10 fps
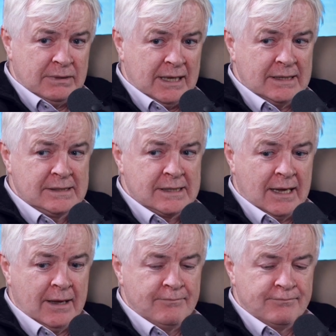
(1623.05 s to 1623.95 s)
plays
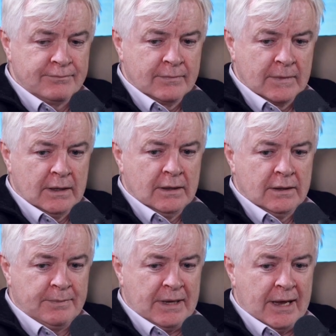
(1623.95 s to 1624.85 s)
um,
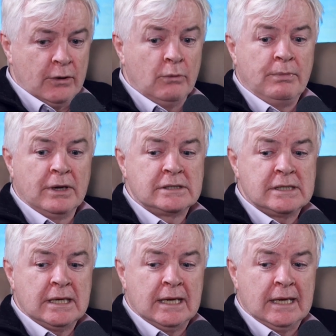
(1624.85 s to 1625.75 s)
the piano, but
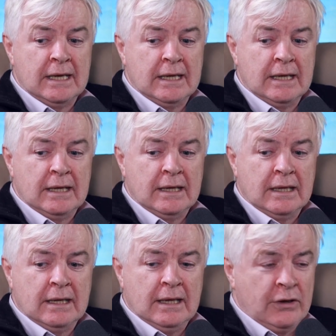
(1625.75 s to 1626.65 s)
uh,
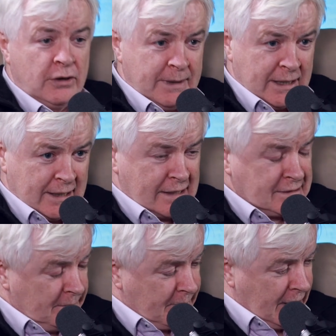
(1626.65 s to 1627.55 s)
he could have been a
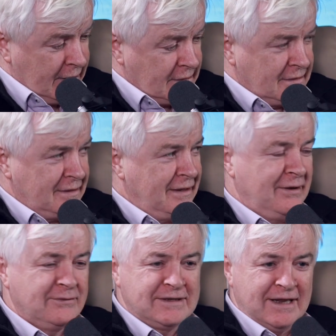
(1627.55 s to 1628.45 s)
classical pianist. He
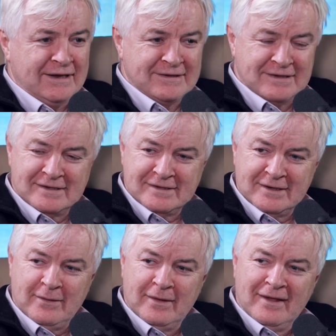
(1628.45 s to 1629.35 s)
loves telling us this,
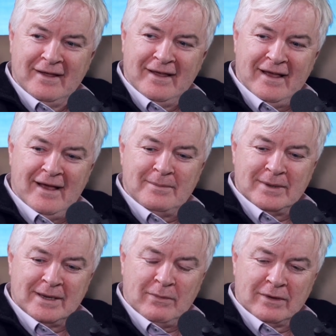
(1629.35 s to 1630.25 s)
you know, mm -hmm. uh,
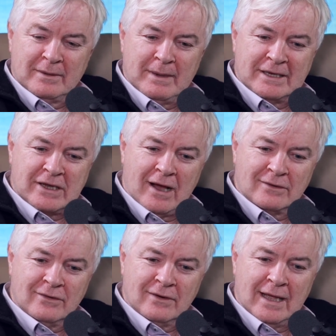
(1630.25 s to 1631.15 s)
but he wanted to be a
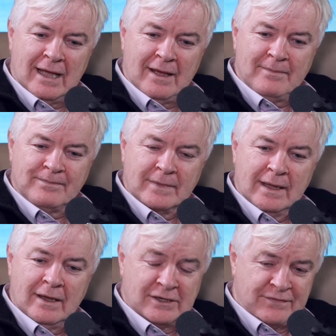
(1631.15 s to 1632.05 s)
doctor. Um,
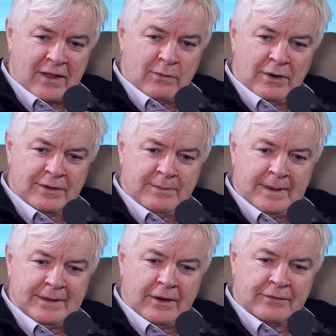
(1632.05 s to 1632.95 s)
his father wanted him
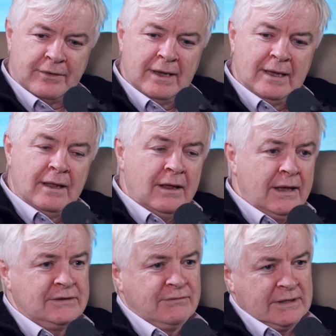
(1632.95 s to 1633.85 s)
to be a doctor.
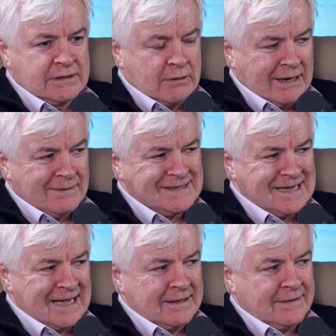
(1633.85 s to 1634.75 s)
He's he's quite
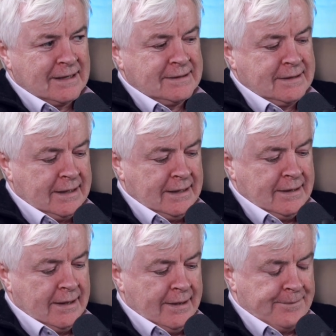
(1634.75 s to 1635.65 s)
upset that
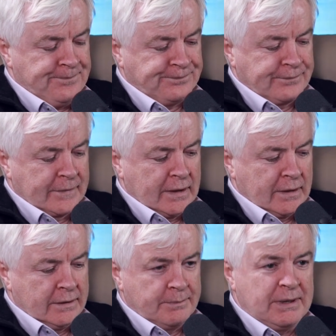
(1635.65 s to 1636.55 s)
the um,
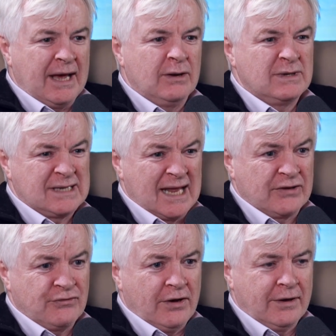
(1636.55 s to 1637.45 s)
the piano is
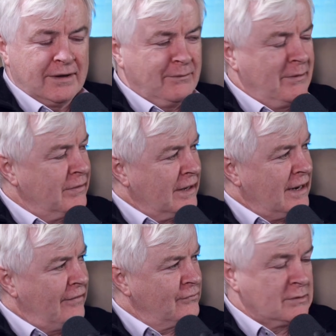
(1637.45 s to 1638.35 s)
electronic, and we were
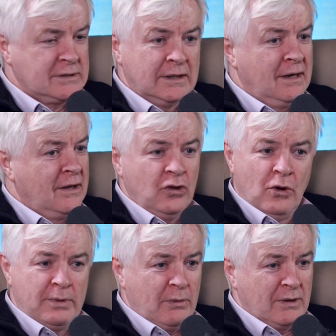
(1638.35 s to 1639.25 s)
thinking afterwards,
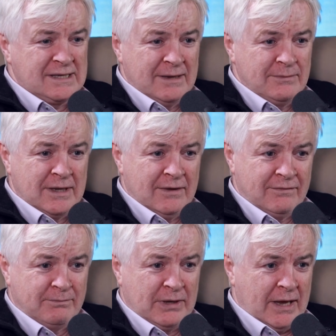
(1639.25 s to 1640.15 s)
nobody wants him to
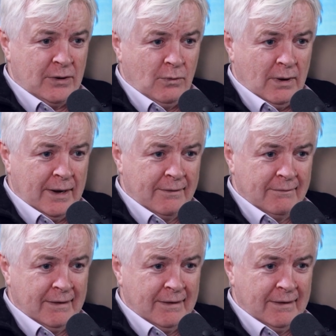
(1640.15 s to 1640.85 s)
have piano wire,